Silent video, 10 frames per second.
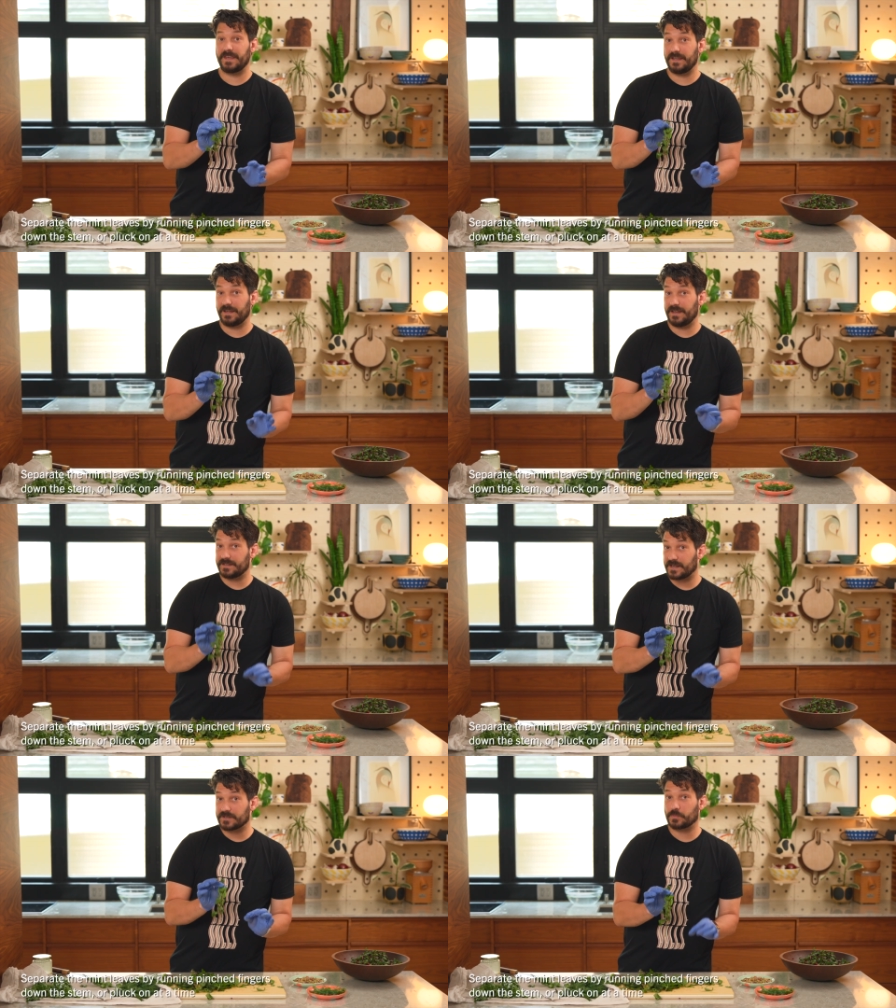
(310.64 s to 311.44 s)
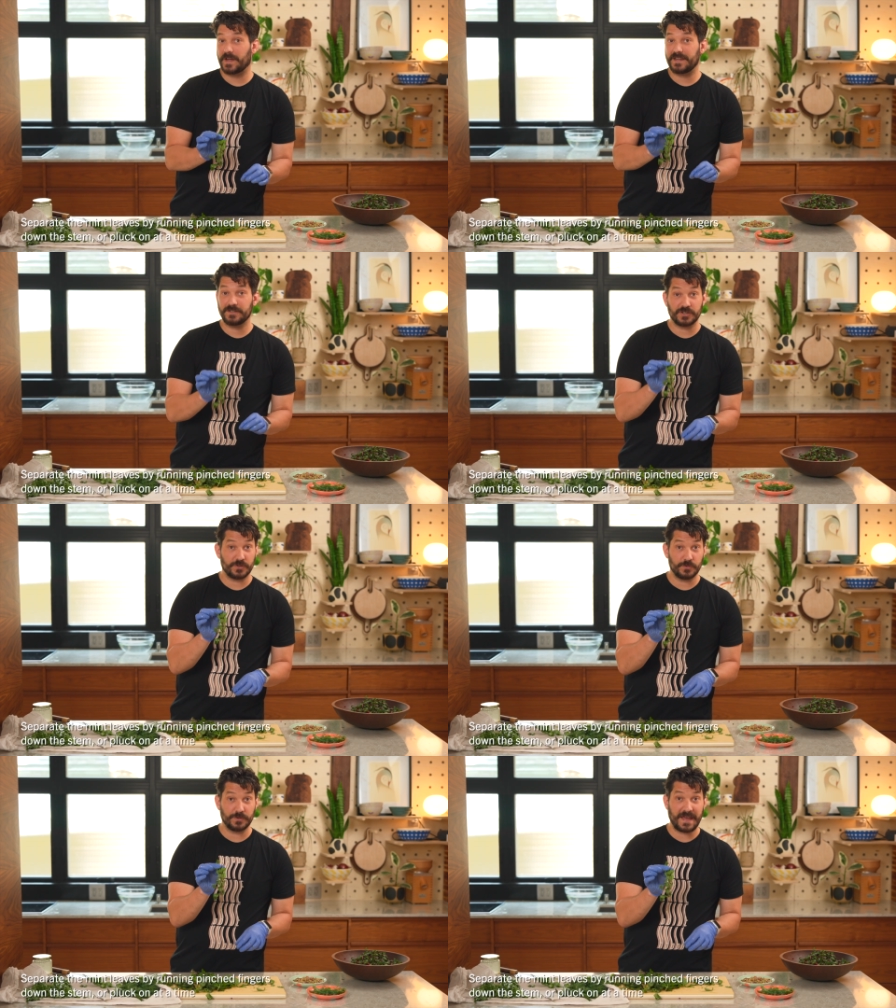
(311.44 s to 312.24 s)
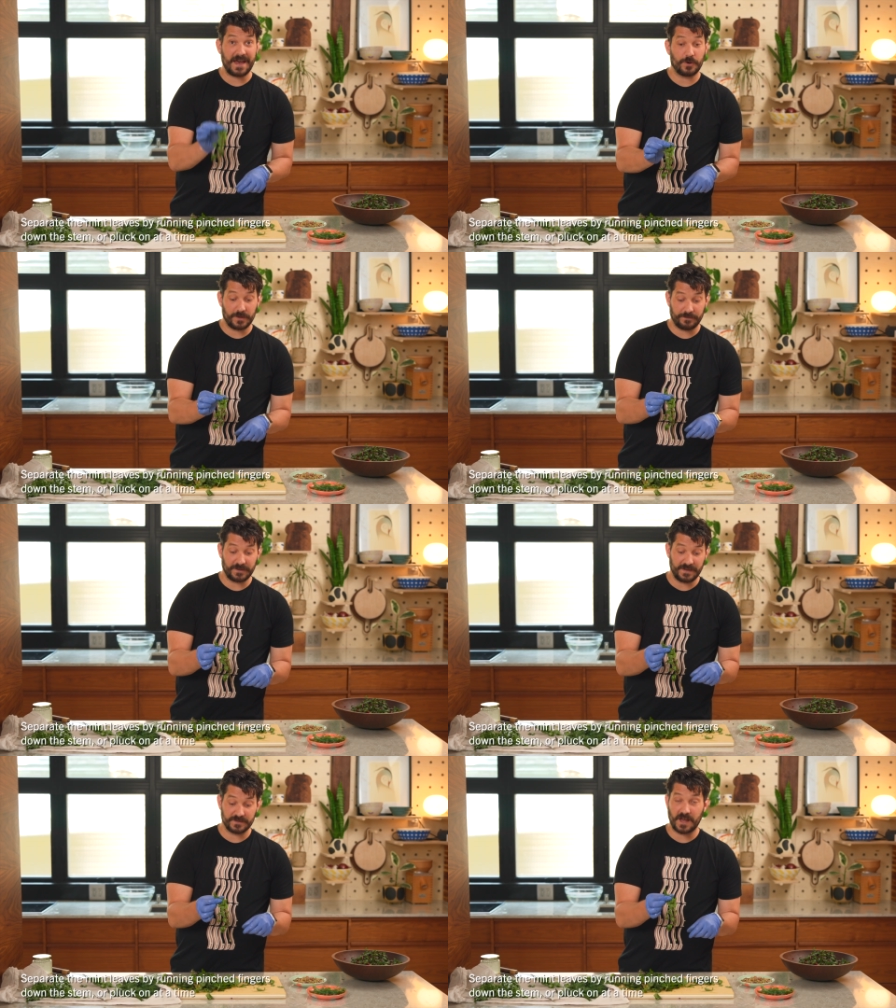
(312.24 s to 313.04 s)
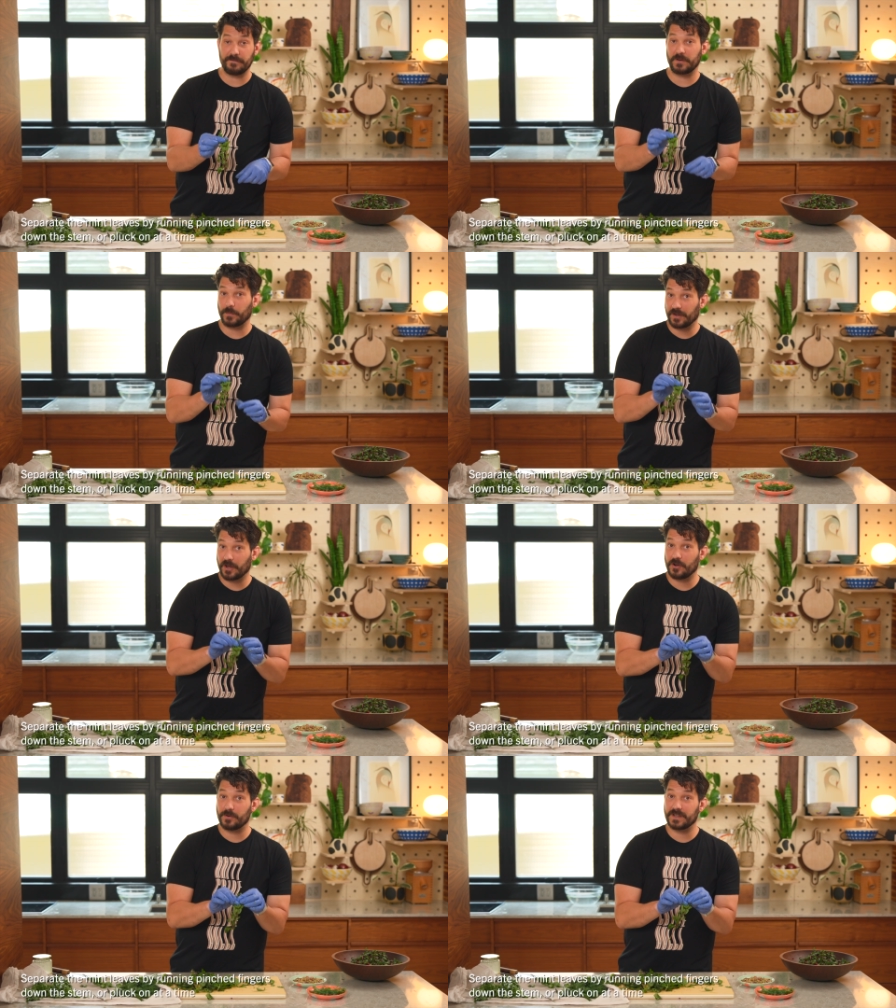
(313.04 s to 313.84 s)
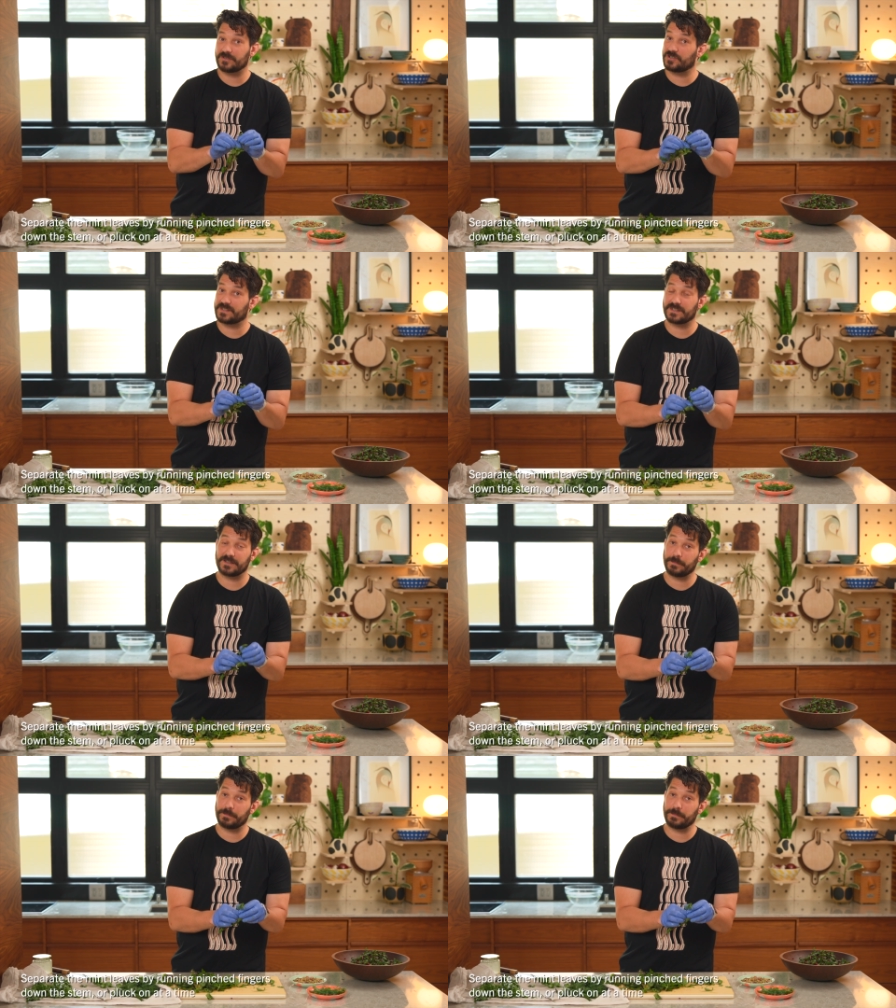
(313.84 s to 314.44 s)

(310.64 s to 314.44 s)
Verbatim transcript: easiest way to get all of the leaves off in one go is just to